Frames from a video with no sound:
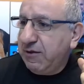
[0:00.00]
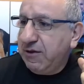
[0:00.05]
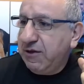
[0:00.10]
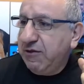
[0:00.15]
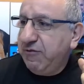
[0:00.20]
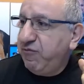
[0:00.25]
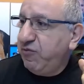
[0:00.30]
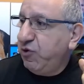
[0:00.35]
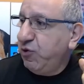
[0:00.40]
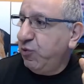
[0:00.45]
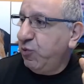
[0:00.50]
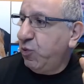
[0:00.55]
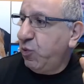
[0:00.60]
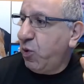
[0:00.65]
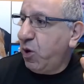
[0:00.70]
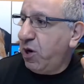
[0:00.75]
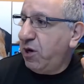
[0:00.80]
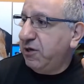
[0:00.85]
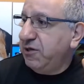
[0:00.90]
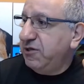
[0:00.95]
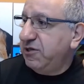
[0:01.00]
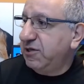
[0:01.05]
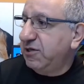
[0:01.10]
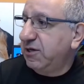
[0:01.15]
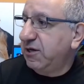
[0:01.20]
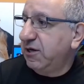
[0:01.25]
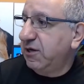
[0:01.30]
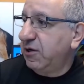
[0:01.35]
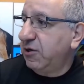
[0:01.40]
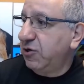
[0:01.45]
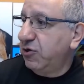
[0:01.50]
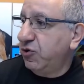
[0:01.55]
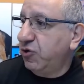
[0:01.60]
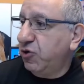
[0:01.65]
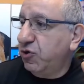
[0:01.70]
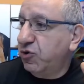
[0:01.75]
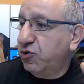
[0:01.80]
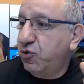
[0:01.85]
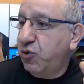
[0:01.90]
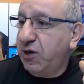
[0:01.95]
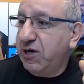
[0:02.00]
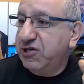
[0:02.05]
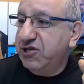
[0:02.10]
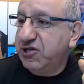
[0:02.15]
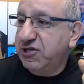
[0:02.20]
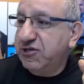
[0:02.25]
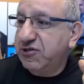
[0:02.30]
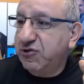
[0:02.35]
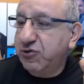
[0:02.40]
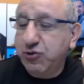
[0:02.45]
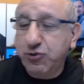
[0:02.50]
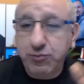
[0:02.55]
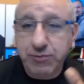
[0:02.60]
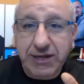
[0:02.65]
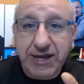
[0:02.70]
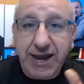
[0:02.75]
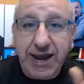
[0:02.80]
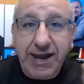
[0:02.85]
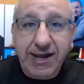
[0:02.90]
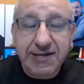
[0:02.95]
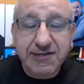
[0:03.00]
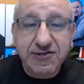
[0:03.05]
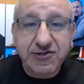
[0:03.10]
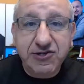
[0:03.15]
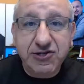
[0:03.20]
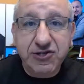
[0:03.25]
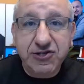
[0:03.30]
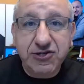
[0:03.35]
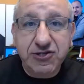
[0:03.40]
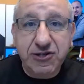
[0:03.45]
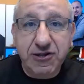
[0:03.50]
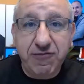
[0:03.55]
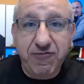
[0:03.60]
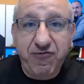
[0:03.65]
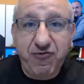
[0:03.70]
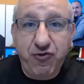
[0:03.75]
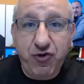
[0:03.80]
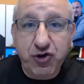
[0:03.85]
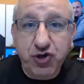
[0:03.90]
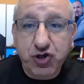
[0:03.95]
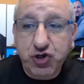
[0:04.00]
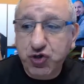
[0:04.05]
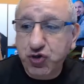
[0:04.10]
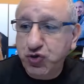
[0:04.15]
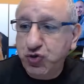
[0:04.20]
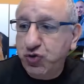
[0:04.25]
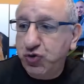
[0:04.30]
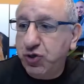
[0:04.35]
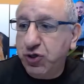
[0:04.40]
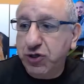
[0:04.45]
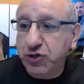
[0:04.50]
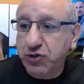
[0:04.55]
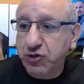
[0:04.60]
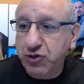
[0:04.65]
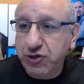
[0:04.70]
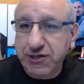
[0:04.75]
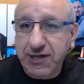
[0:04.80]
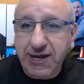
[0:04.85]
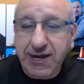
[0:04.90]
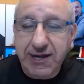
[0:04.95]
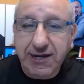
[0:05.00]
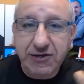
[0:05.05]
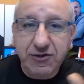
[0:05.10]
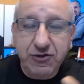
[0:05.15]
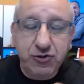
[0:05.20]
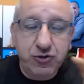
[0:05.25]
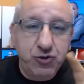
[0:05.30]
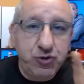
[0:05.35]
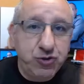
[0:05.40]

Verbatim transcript: if you want your questions to be answered for sure today,